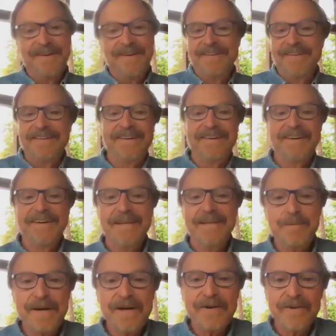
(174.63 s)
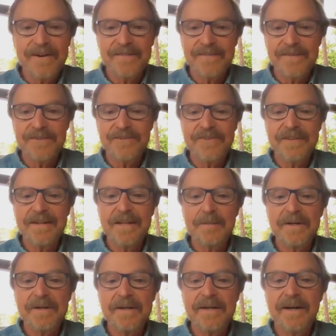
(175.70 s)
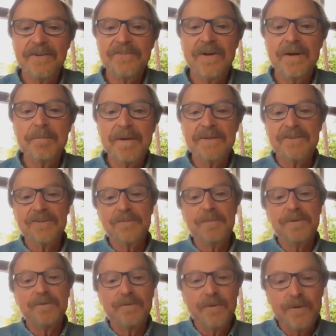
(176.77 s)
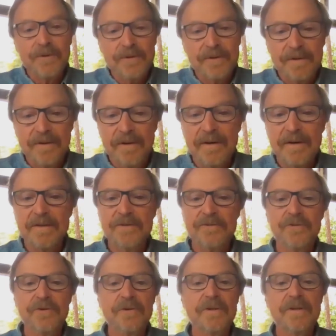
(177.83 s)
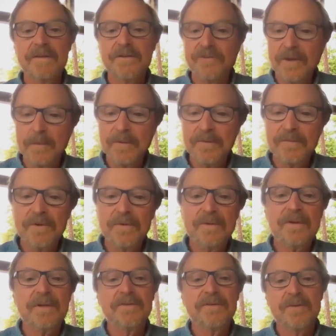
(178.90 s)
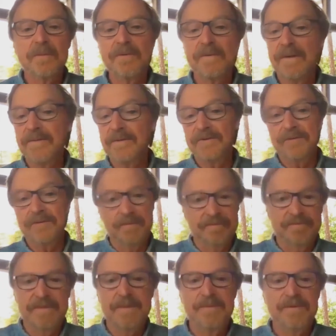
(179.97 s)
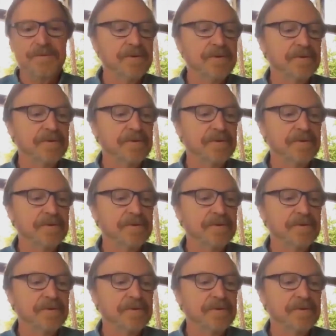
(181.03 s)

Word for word: any better at this than anybody else. I might just be further along in the journey than some of you, and some of others may be further